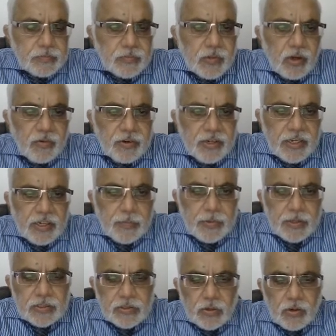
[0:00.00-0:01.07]
of a
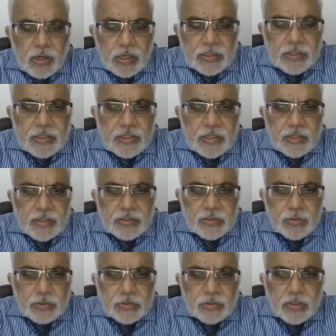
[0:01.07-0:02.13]
database or other data
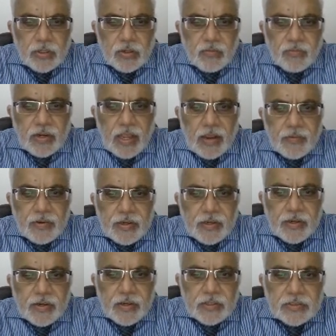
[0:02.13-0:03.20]
resource will have an
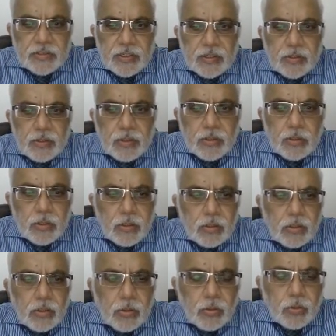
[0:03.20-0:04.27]
interest in
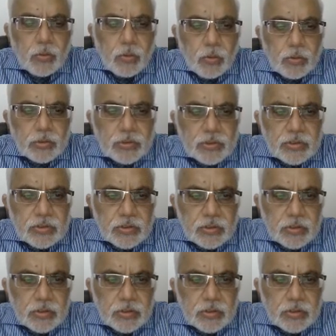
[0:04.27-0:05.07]
who owns